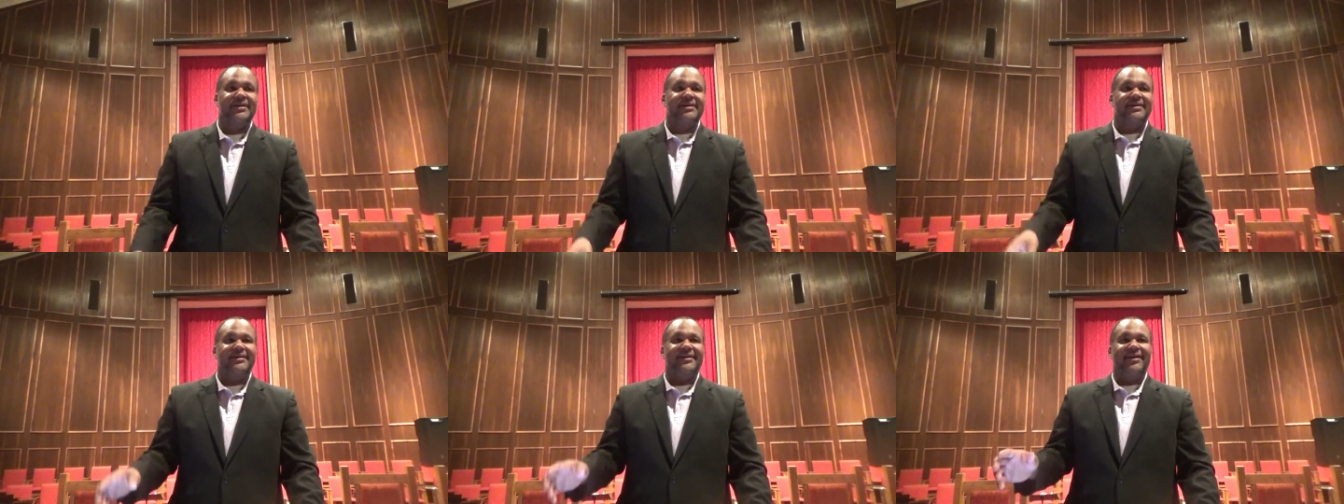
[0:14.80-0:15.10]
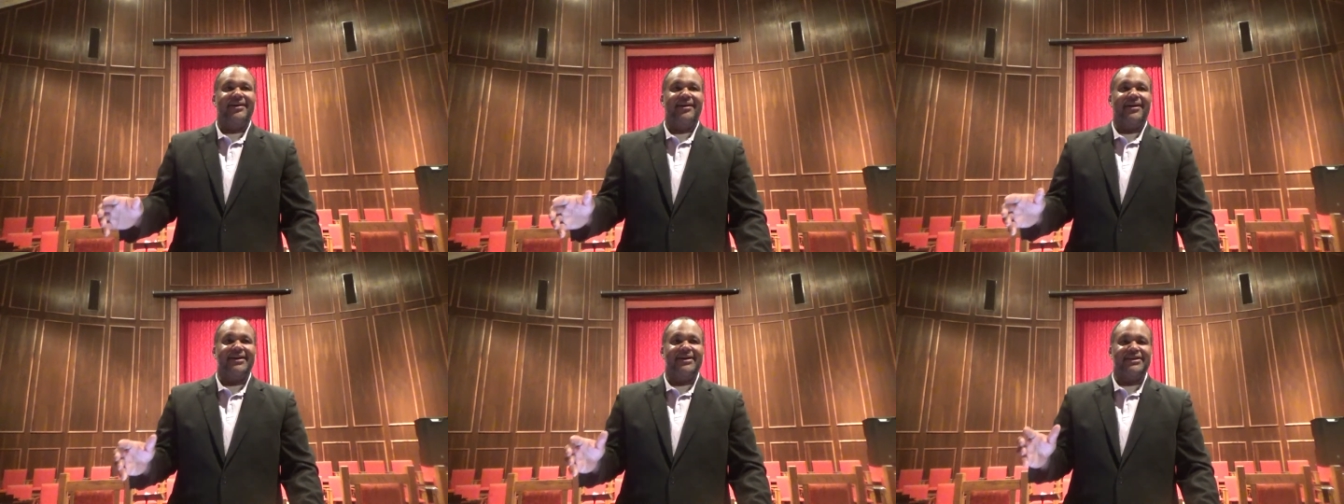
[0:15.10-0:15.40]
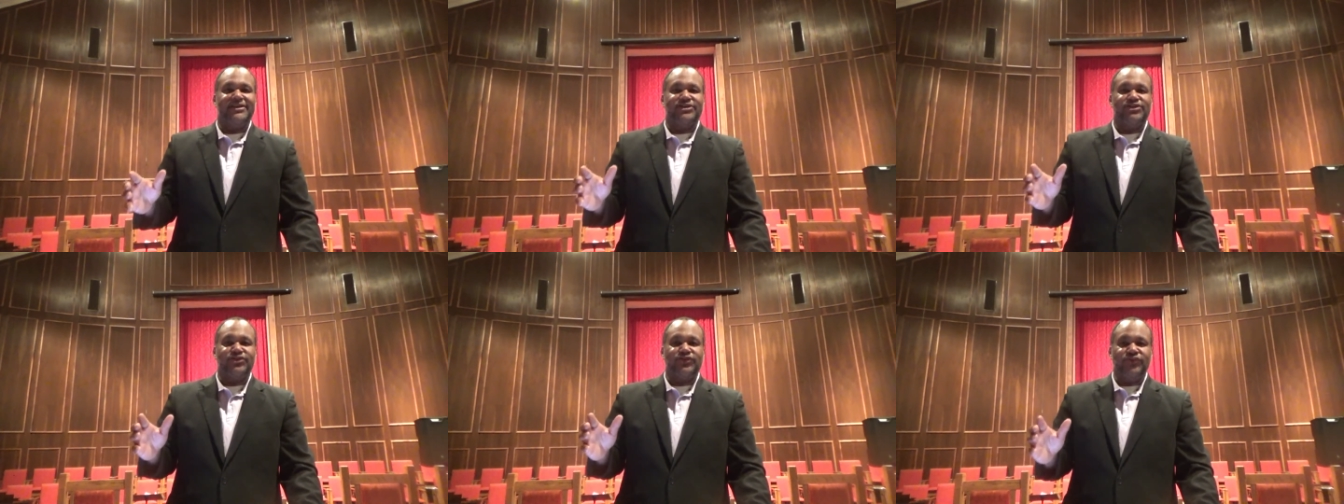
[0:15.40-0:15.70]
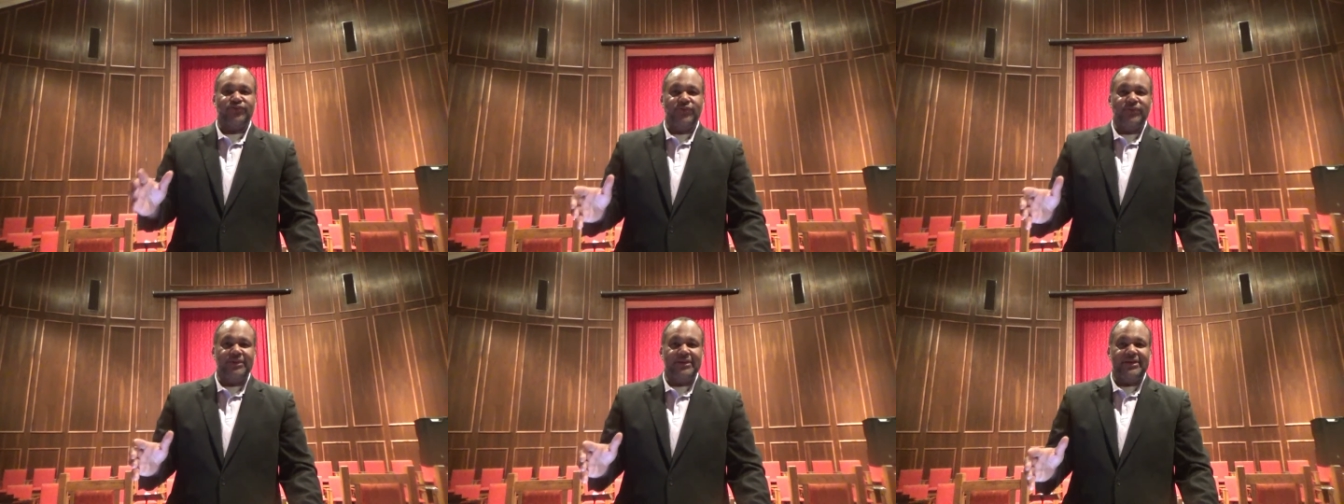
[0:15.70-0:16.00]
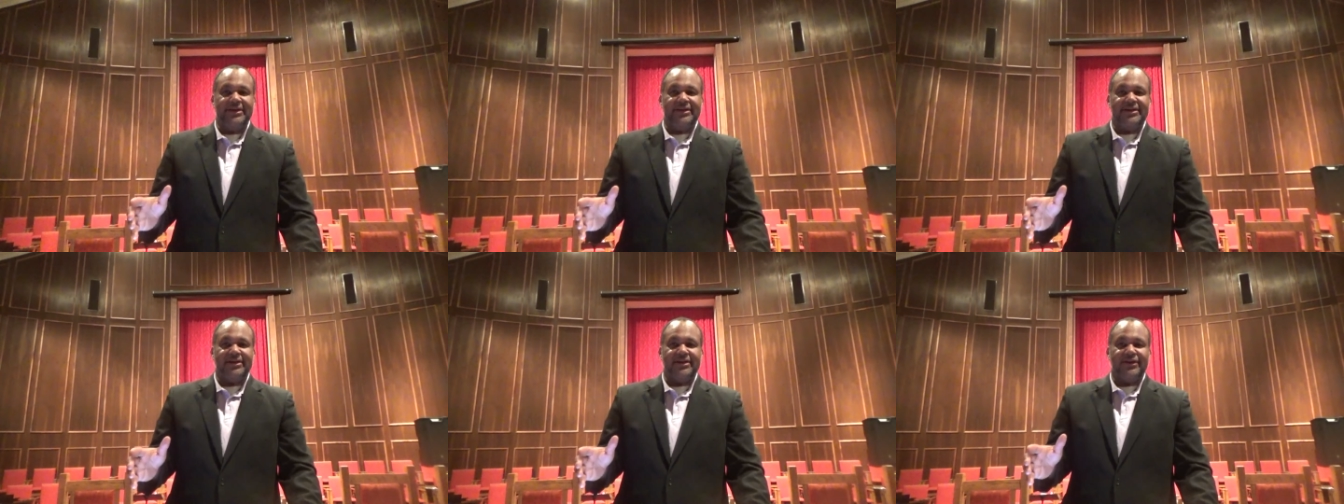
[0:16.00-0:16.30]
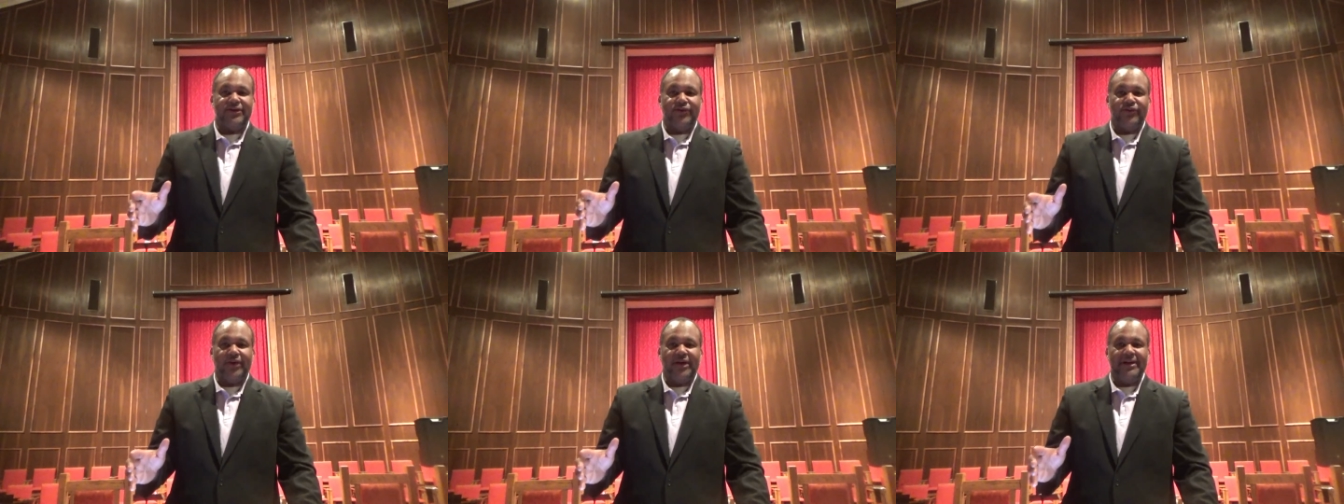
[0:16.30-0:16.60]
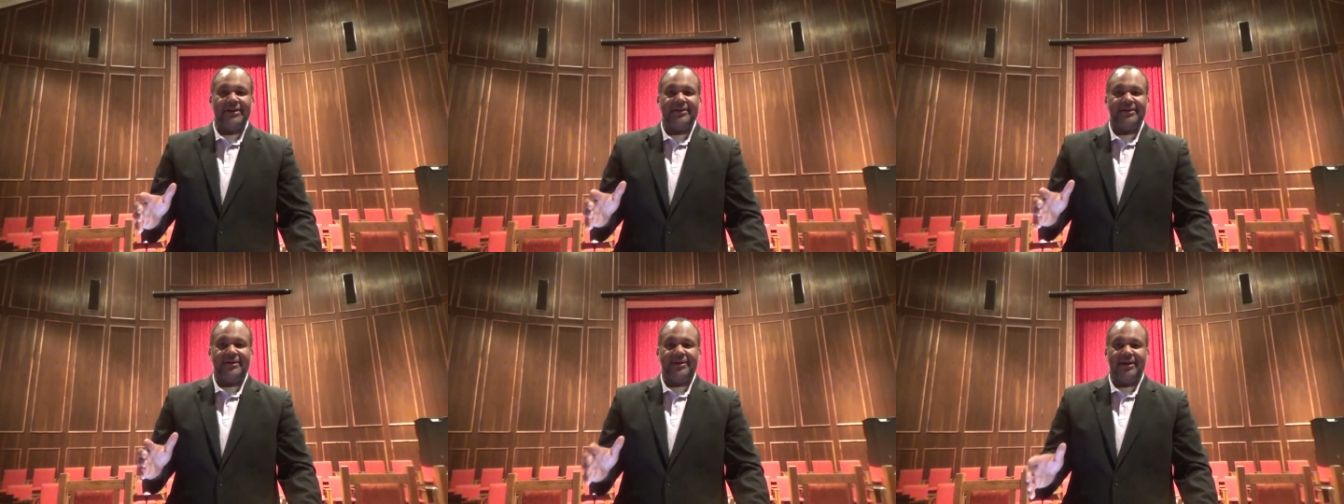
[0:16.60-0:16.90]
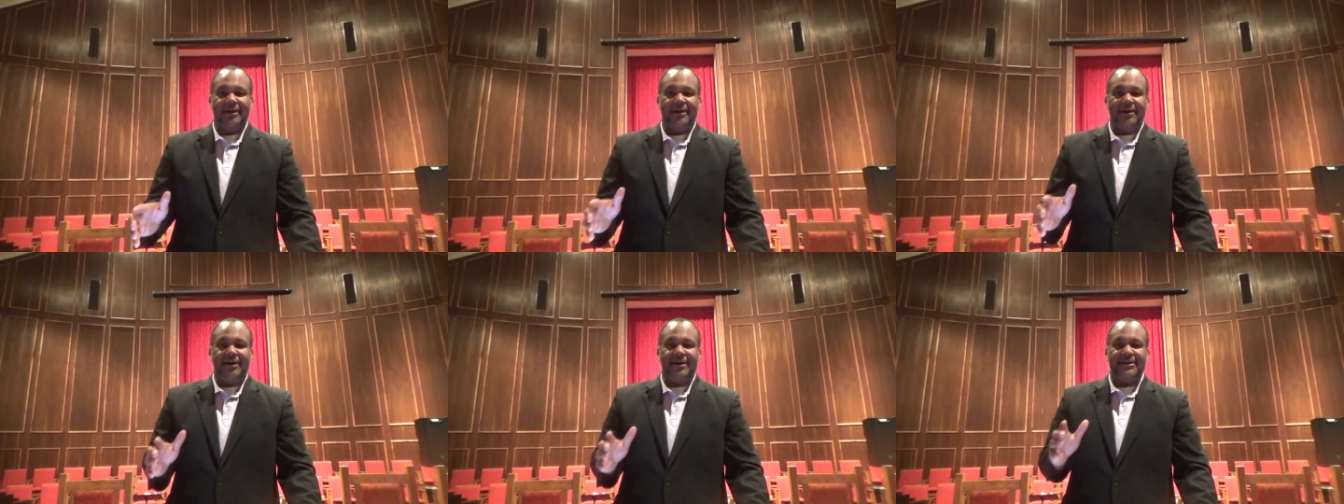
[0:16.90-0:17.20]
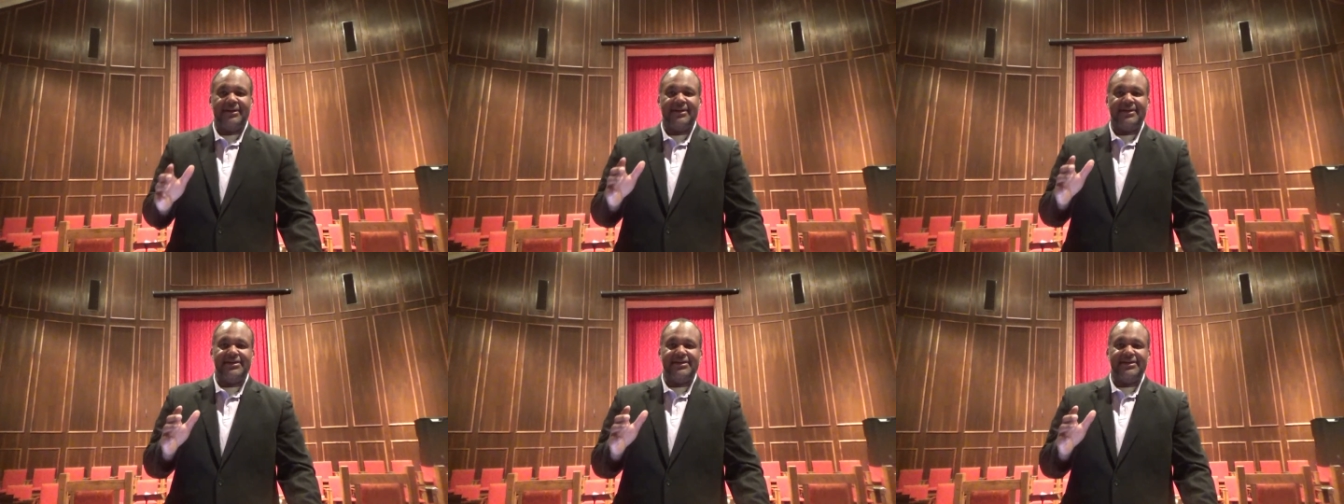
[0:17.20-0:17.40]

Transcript: God is truly a great God.